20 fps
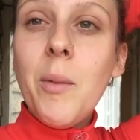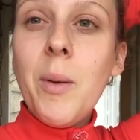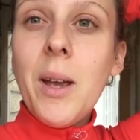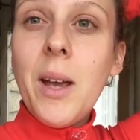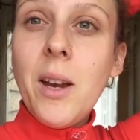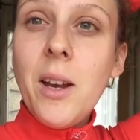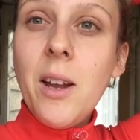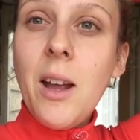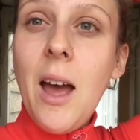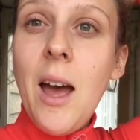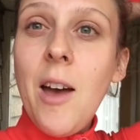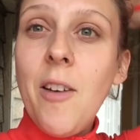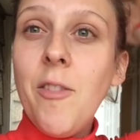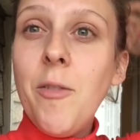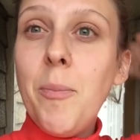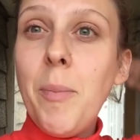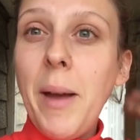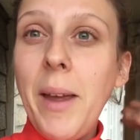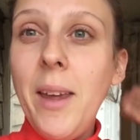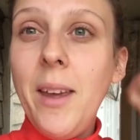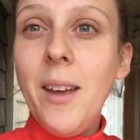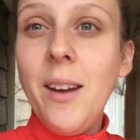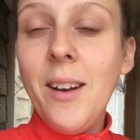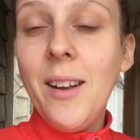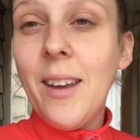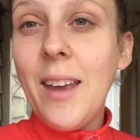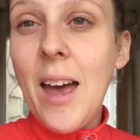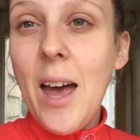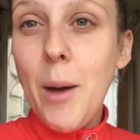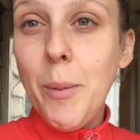we're going to have bacon
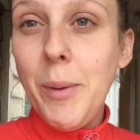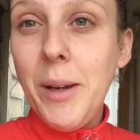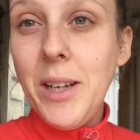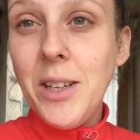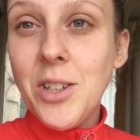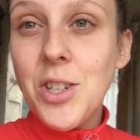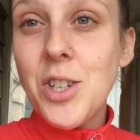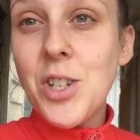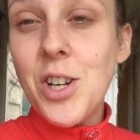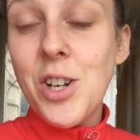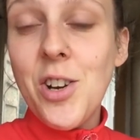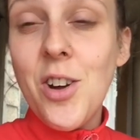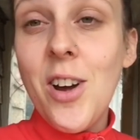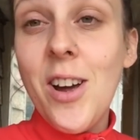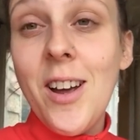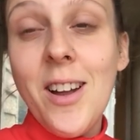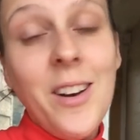and cabbage tonight,